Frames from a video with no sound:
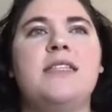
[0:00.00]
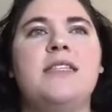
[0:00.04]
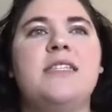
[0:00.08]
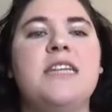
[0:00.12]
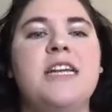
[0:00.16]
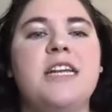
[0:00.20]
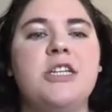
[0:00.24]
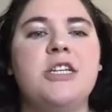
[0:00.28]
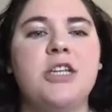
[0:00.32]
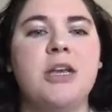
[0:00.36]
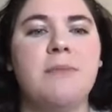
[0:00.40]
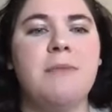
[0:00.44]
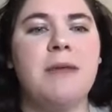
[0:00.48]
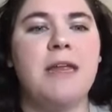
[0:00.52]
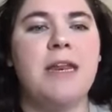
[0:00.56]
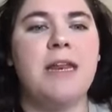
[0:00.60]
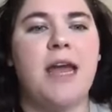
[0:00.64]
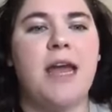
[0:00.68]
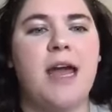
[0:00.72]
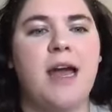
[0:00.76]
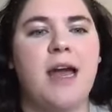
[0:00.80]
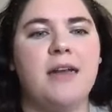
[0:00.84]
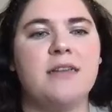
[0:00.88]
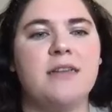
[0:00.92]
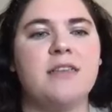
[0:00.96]
teaching me to
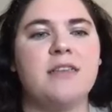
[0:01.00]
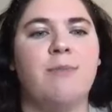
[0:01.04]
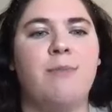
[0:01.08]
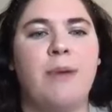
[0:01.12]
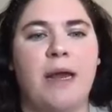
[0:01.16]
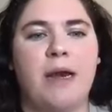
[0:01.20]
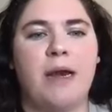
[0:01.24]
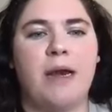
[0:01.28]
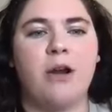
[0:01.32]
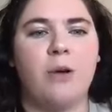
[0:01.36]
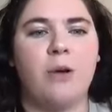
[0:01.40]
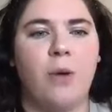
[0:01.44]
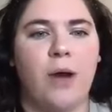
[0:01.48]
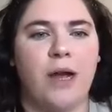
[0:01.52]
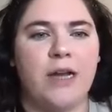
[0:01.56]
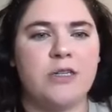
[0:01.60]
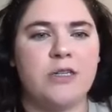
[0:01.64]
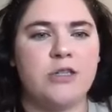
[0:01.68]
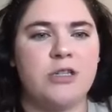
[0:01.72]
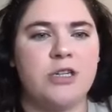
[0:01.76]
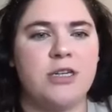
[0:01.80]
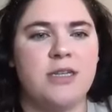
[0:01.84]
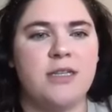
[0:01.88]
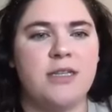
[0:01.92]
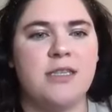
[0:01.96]
ask better
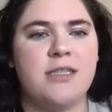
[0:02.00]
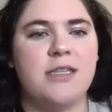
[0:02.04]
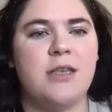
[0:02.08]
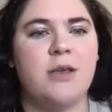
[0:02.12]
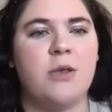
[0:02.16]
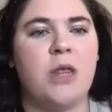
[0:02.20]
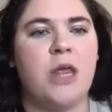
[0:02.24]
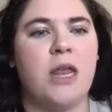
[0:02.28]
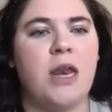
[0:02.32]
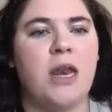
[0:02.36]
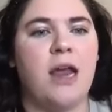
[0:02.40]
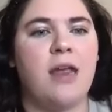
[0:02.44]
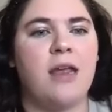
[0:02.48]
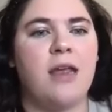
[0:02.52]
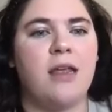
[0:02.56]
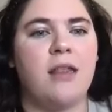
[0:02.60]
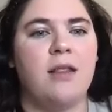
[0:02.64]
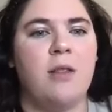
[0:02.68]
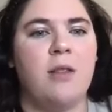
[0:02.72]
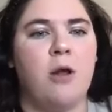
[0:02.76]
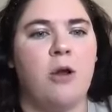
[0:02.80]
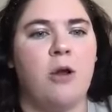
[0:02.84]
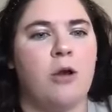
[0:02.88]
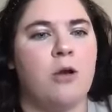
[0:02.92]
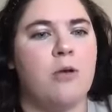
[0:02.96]
questions so that I
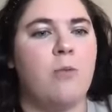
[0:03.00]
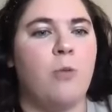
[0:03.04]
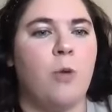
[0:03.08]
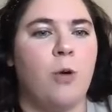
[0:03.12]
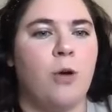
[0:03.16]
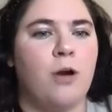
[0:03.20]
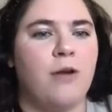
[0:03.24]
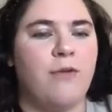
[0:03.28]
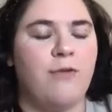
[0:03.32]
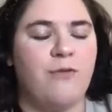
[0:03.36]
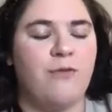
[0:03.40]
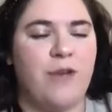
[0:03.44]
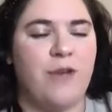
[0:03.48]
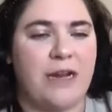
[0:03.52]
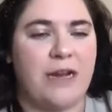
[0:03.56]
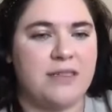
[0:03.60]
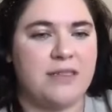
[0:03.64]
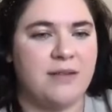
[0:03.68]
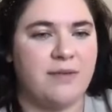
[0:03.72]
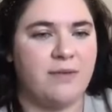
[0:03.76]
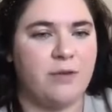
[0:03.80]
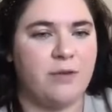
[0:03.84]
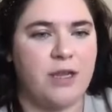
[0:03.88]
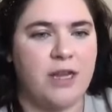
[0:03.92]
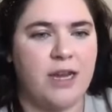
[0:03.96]
can learn more
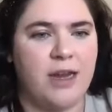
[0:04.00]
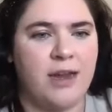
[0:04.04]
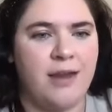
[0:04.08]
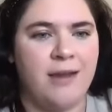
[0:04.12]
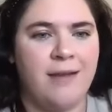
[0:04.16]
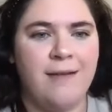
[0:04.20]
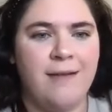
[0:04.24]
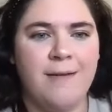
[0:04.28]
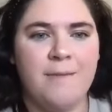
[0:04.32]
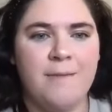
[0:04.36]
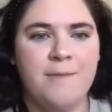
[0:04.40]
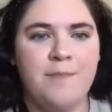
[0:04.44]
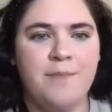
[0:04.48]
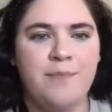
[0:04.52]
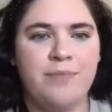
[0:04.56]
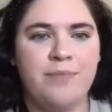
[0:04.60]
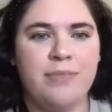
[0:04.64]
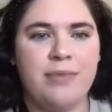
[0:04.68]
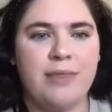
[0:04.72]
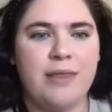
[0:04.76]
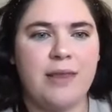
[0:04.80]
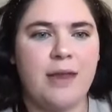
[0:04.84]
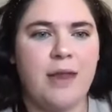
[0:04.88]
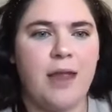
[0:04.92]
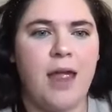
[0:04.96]
effectively.
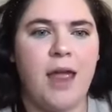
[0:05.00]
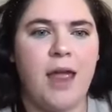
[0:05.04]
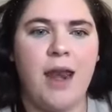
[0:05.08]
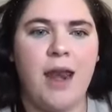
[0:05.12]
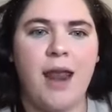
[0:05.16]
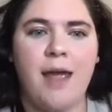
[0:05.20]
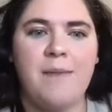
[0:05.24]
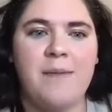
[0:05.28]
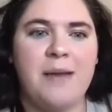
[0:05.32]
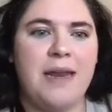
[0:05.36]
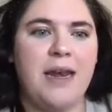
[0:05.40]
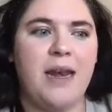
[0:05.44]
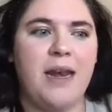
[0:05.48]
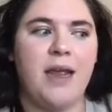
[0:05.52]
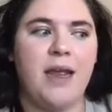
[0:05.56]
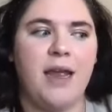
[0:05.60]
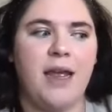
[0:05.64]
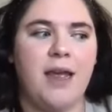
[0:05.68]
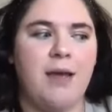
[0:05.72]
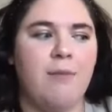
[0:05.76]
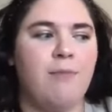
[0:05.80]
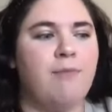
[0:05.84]
And I mean,